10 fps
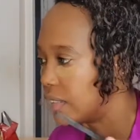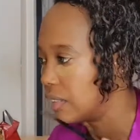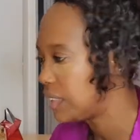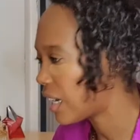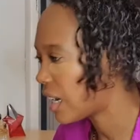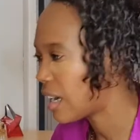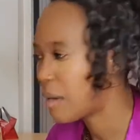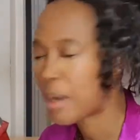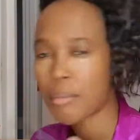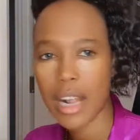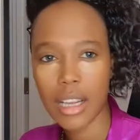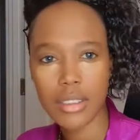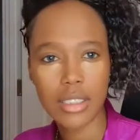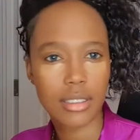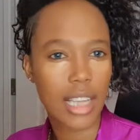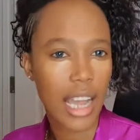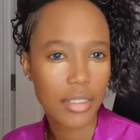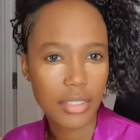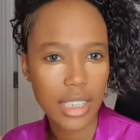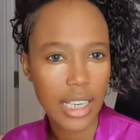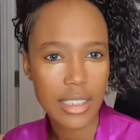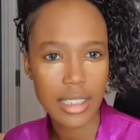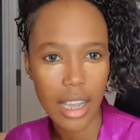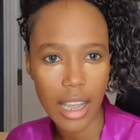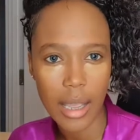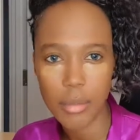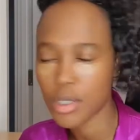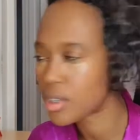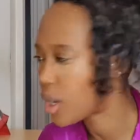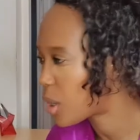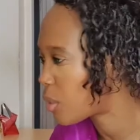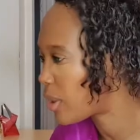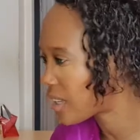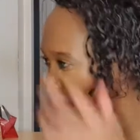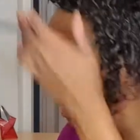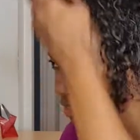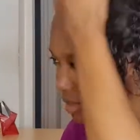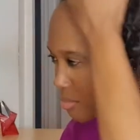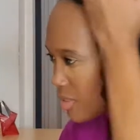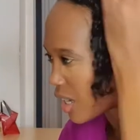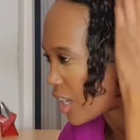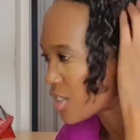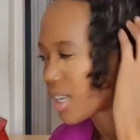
yeah, my brows, I haven't had time to go and get them done,